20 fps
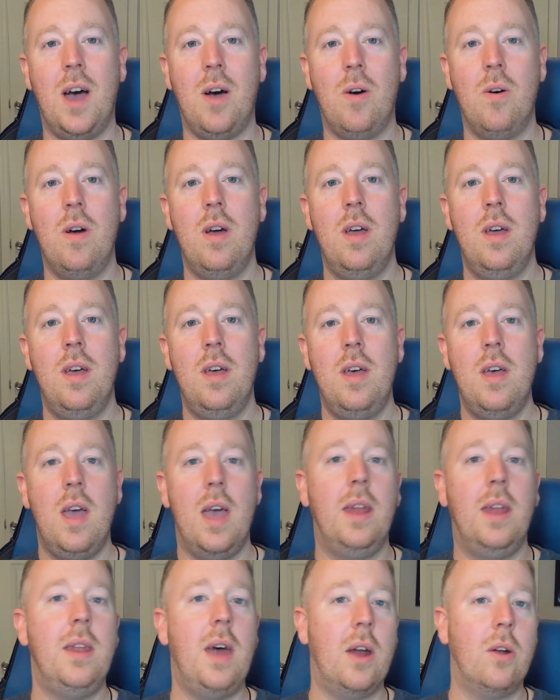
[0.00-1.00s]
this out,
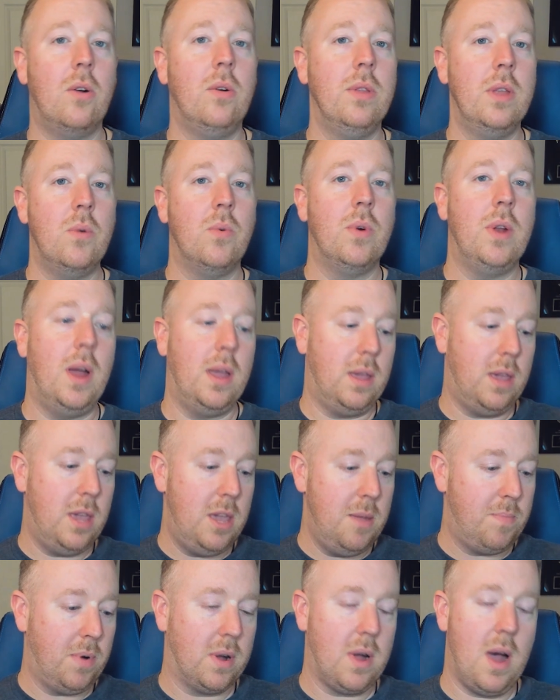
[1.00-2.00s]
and not only would I
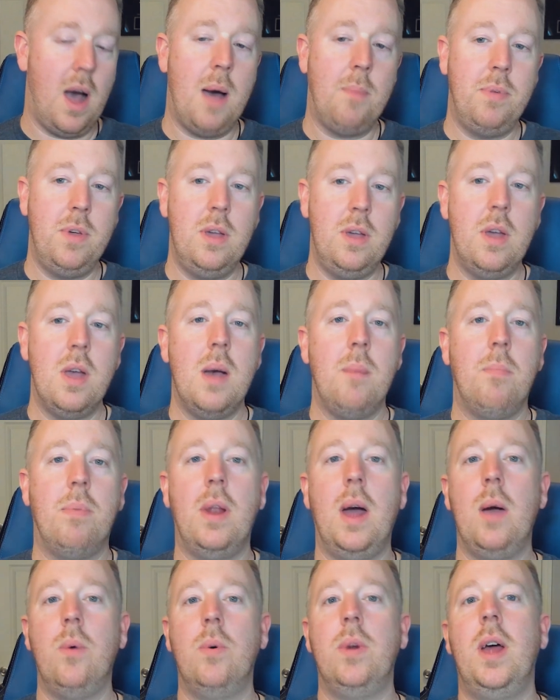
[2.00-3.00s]
keep a copy,
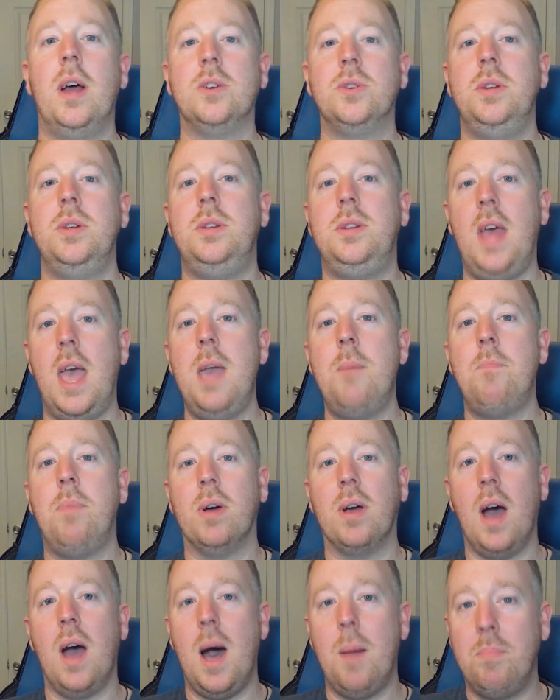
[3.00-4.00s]
but I would actually
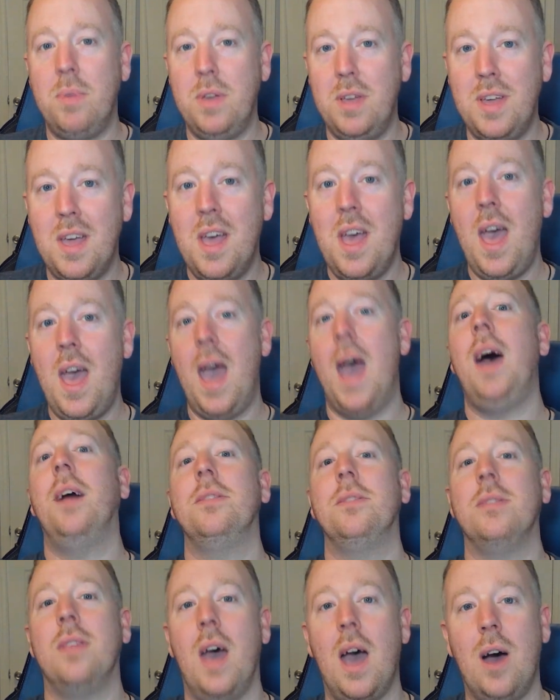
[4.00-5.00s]
tape a copy
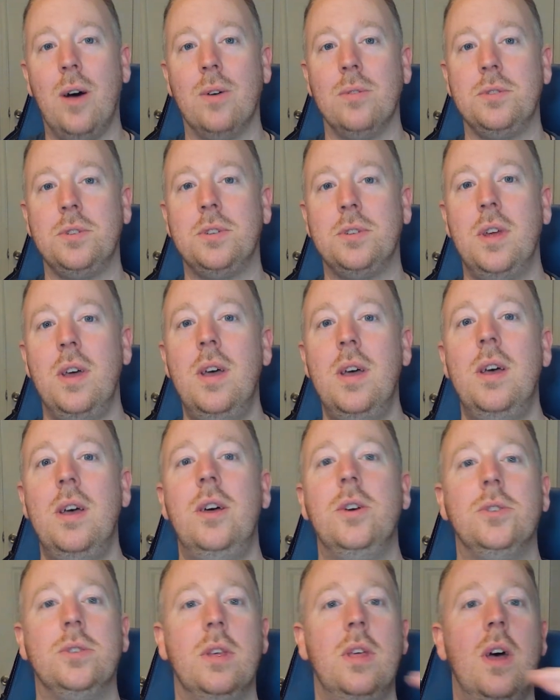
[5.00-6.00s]
at the house
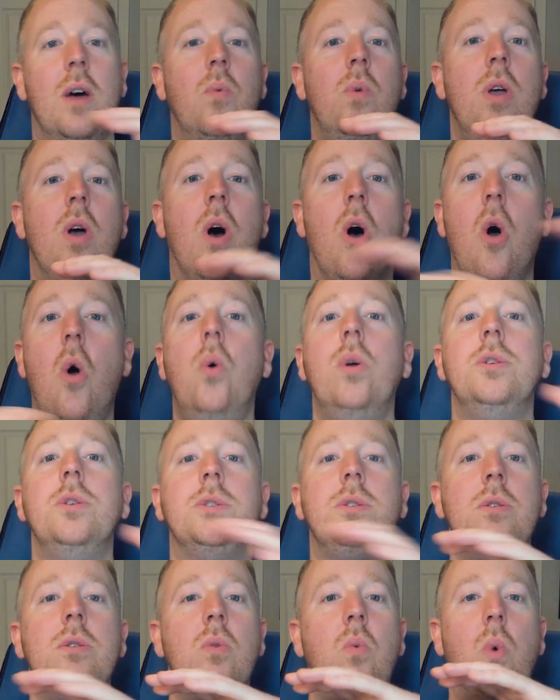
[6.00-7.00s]
so that we
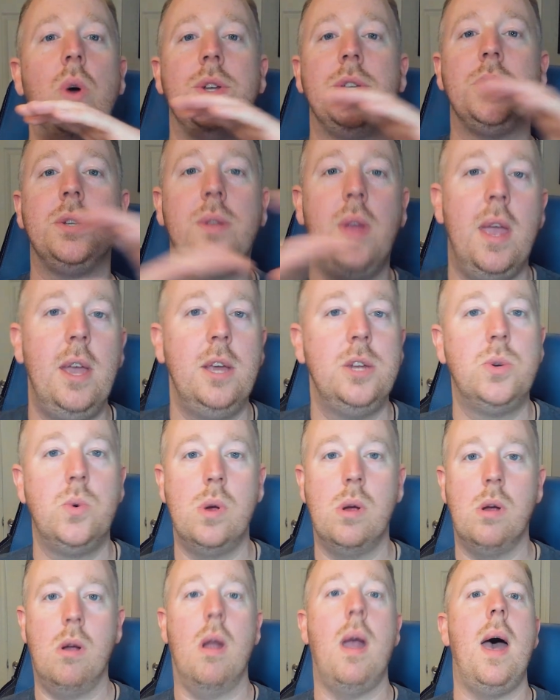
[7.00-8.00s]
always knew what
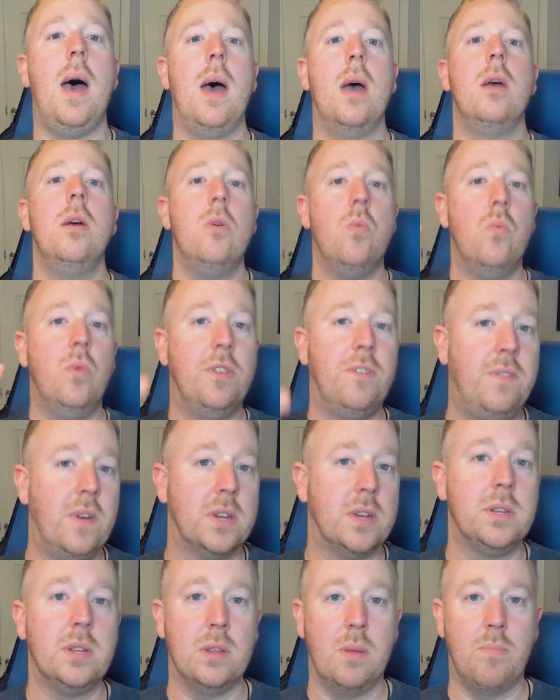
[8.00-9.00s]
stage we were at with
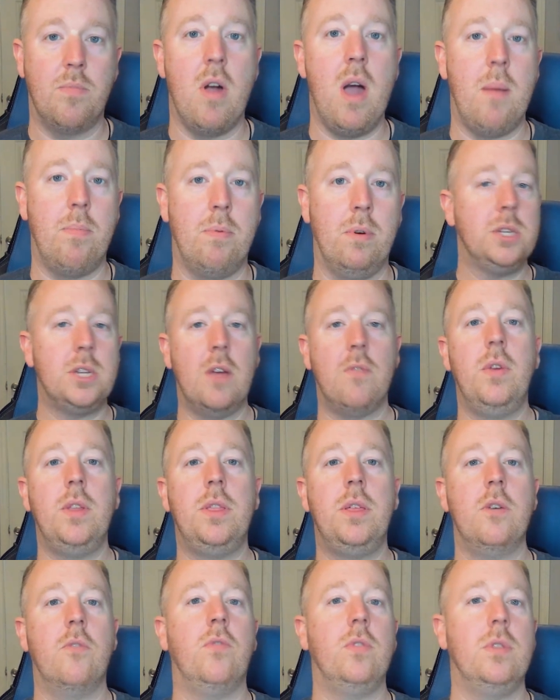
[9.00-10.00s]
fixing the property. This is
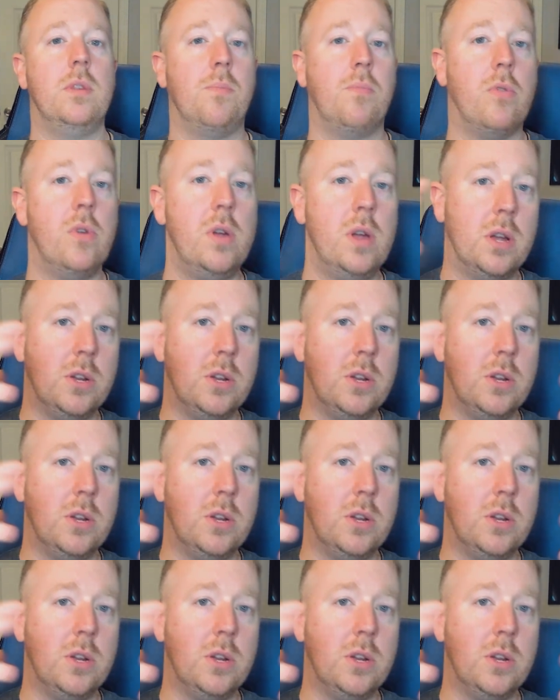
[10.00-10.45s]
everything from the